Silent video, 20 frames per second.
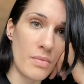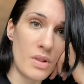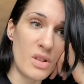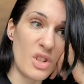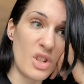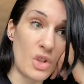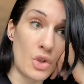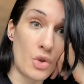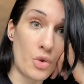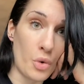
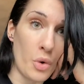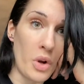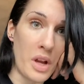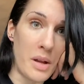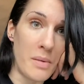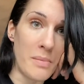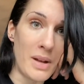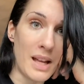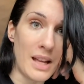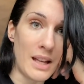
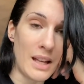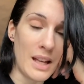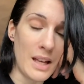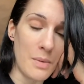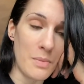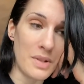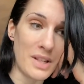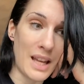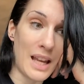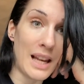destroying me,
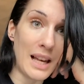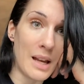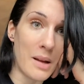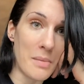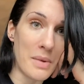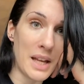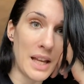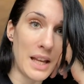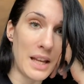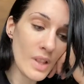it was killing
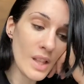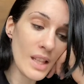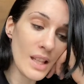me.